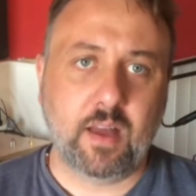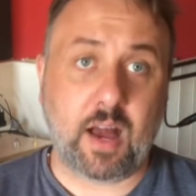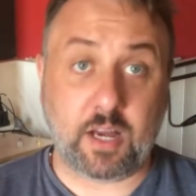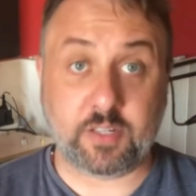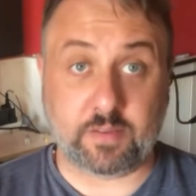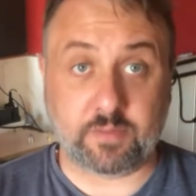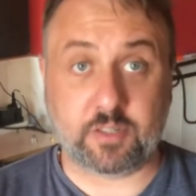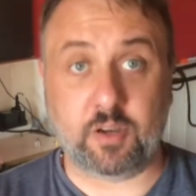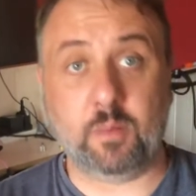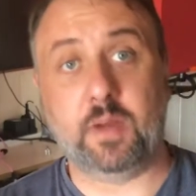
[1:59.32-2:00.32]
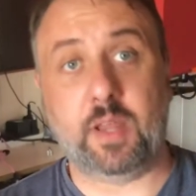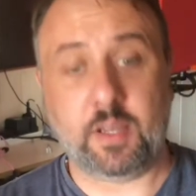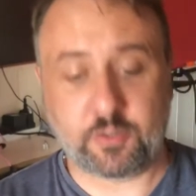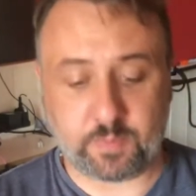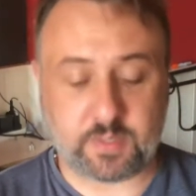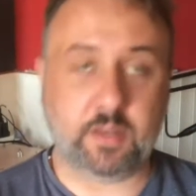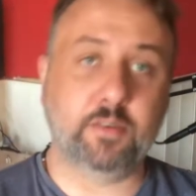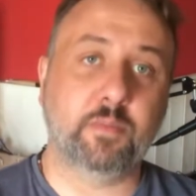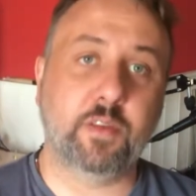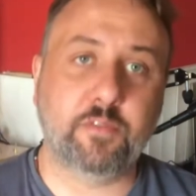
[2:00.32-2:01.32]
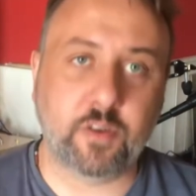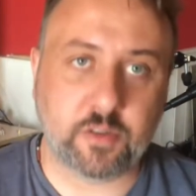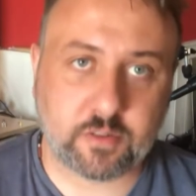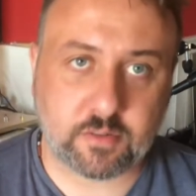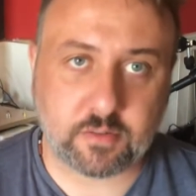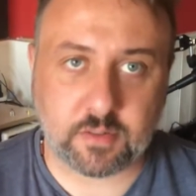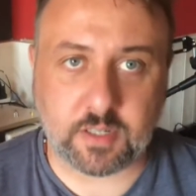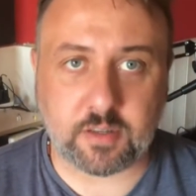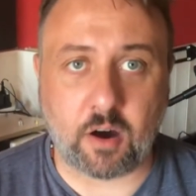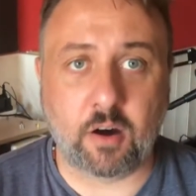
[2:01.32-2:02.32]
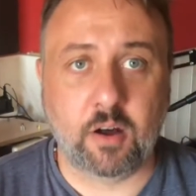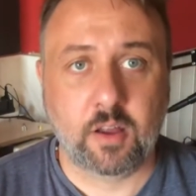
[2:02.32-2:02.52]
I should have a shop and I should be selling them their first guitar